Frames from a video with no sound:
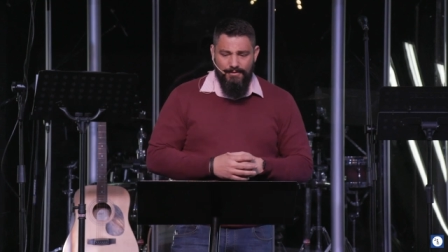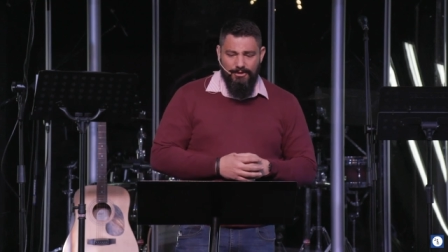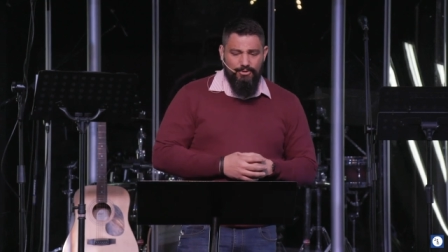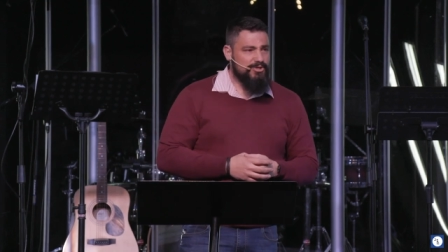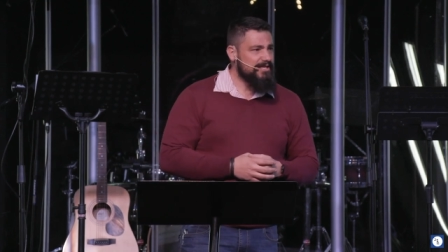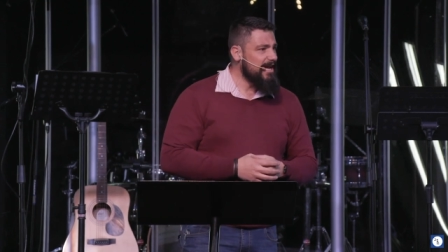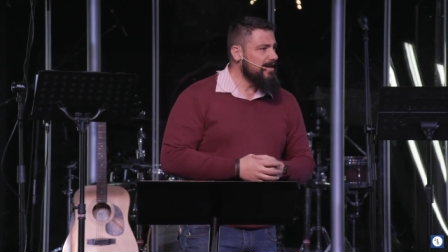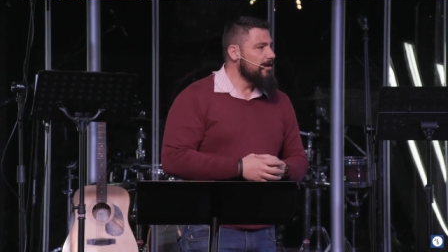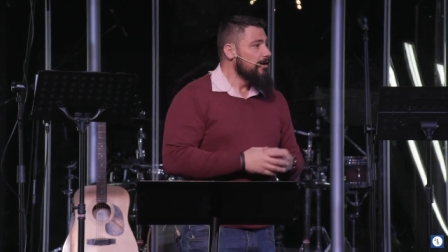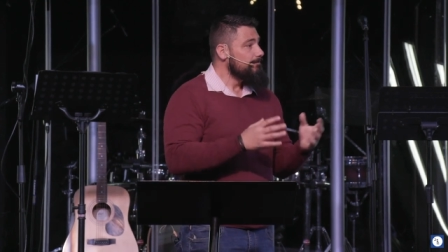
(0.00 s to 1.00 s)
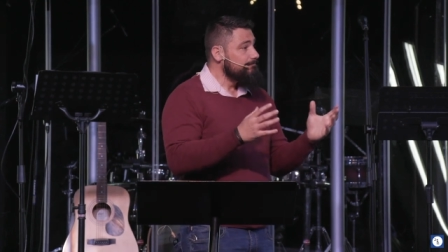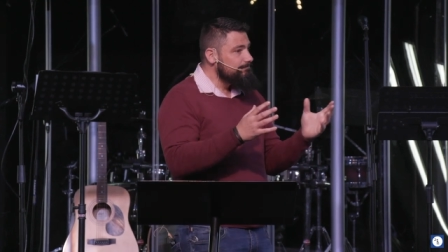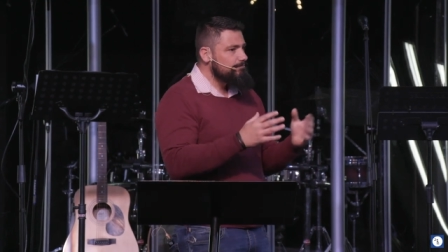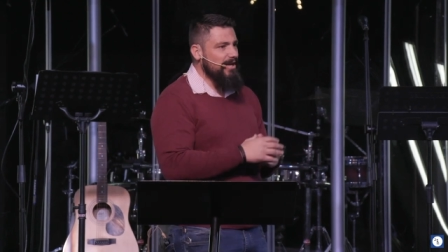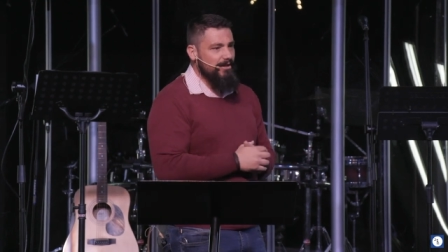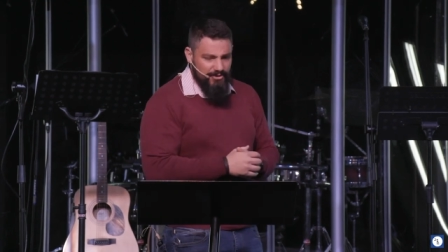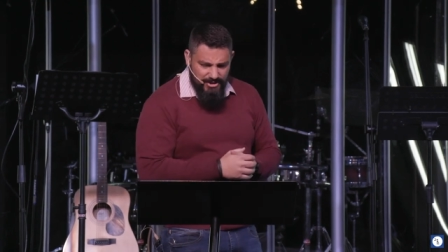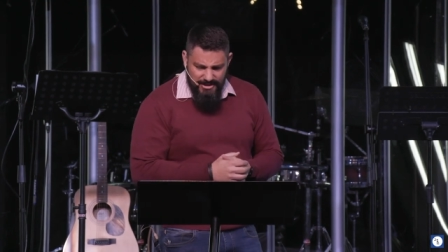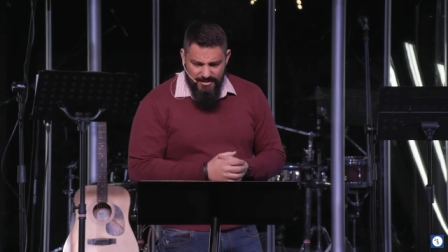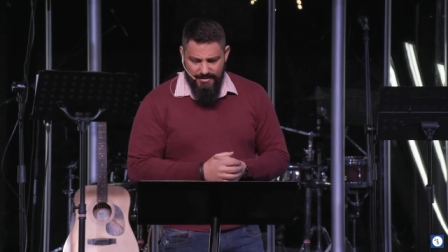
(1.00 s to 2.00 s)
to say, believe in
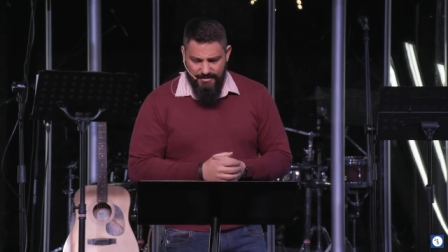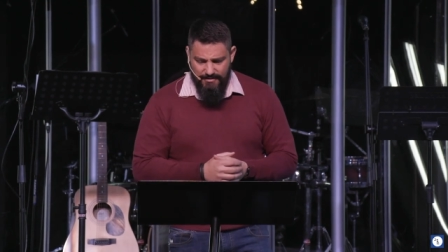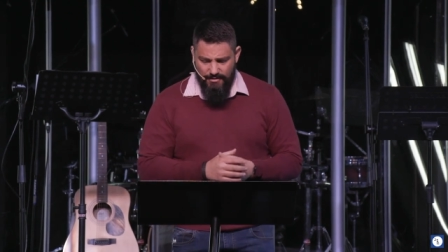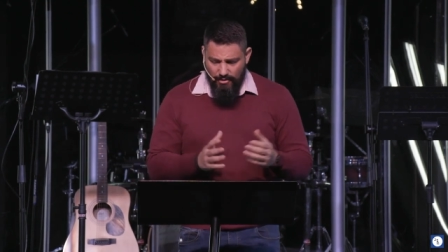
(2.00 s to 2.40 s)
Jesus,